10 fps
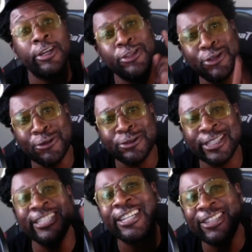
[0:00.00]

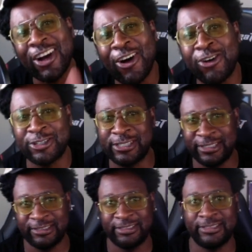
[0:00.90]
using the all
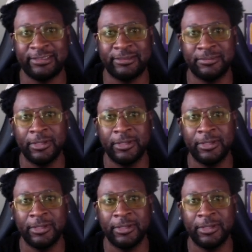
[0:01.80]
clear system.